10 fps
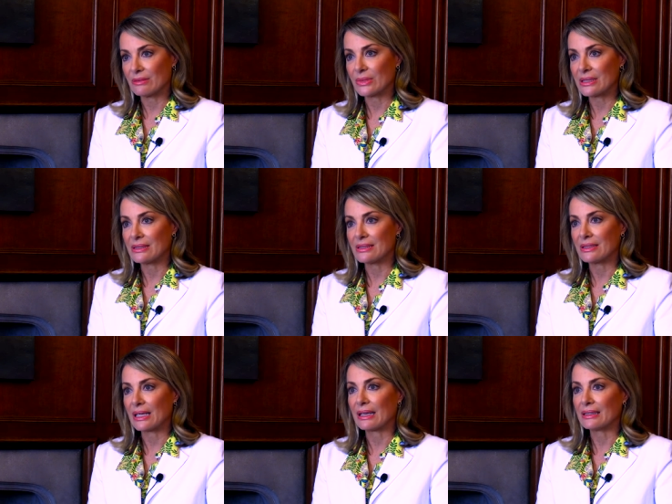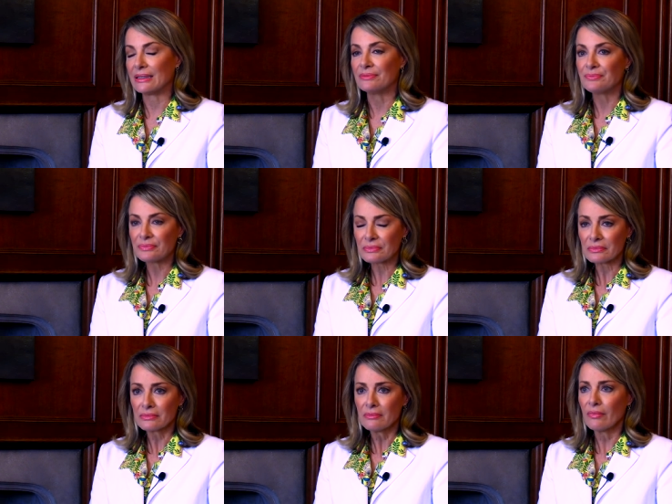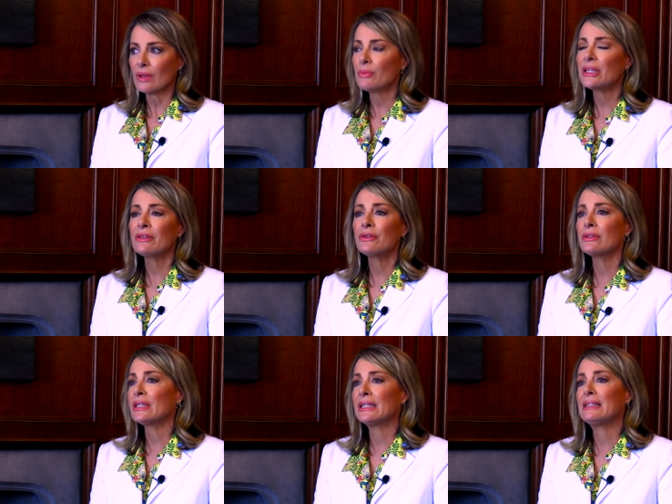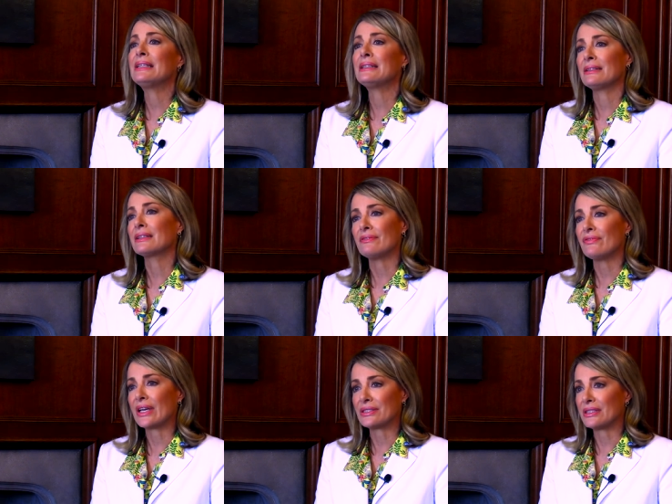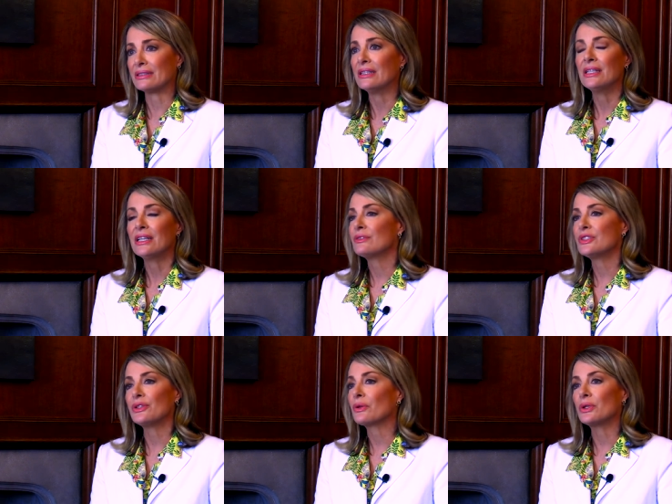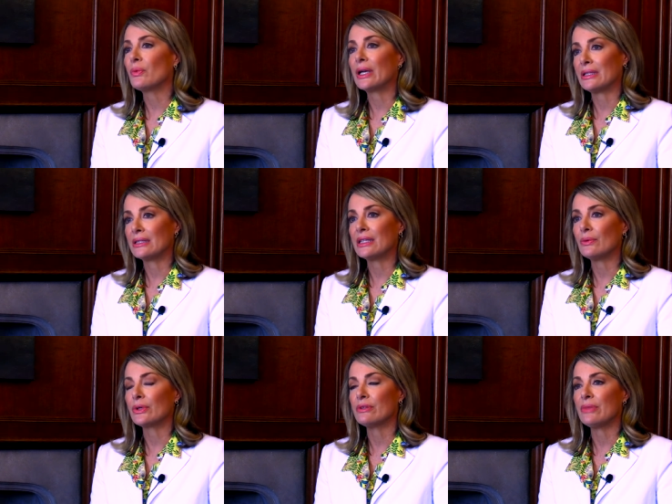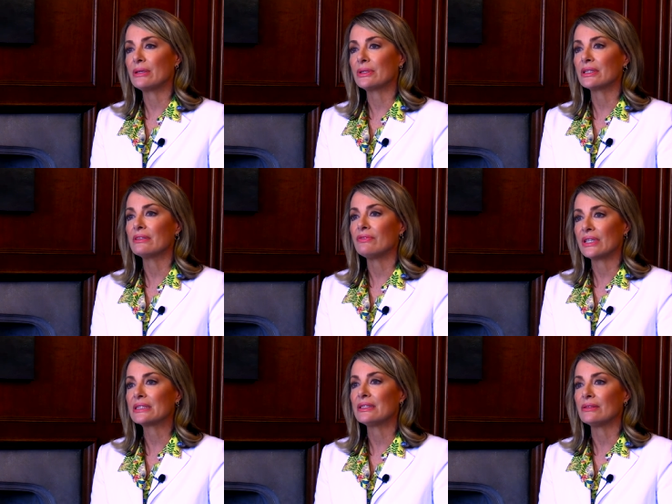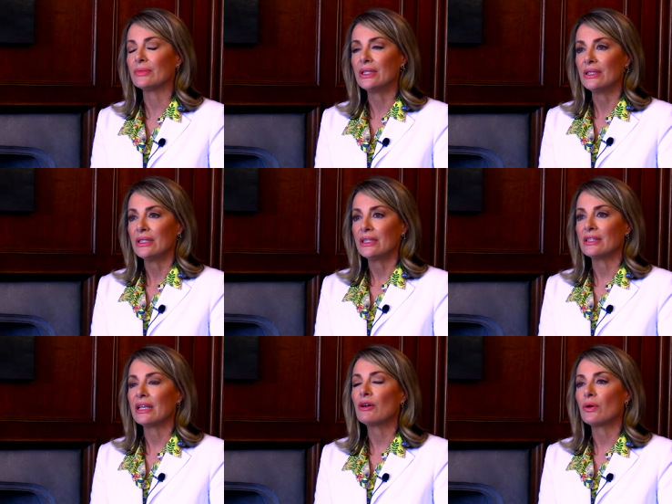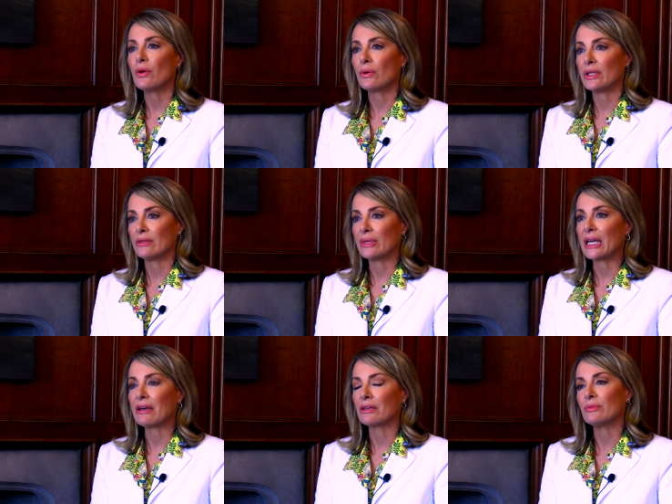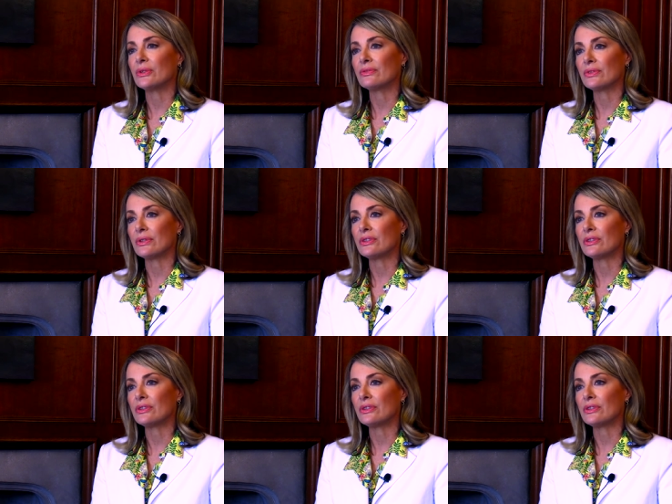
him in Cincinnati, but they could, they needed a confession. That was the only way that they were going to be able to convict him and help hold him accountable for